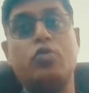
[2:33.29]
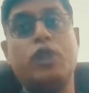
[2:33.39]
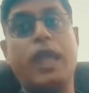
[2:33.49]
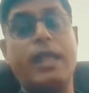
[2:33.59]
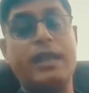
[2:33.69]

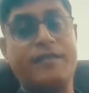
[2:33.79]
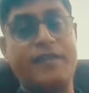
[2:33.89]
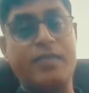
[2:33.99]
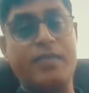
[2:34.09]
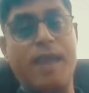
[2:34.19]
to take their
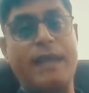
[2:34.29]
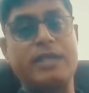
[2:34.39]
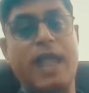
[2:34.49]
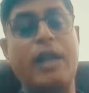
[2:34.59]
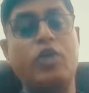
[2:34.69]

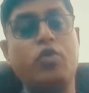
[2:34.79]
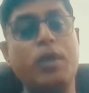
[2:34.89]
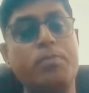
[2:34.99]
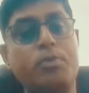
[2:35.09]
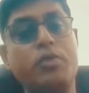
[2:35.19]
feedbacks and
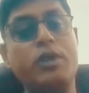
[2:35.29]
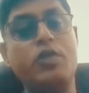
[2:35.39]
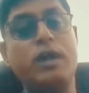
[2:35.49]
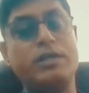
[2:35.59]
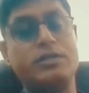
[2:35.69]
to improve
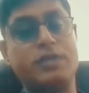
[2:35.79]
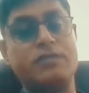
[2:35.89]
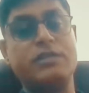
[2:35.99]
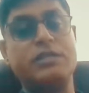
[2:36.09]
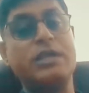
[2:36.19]
into our
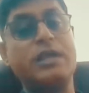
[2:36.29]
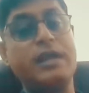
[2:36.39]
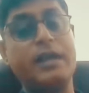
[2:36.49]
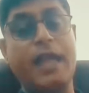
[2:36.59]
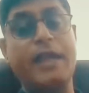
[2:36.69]
services
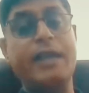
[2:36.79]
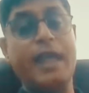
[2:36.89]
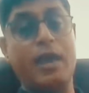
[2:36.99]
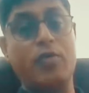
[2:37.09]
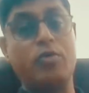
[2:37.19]
day in,
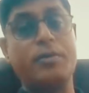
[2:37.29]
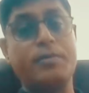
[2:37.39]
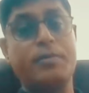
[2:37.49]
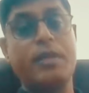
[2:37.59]
day out.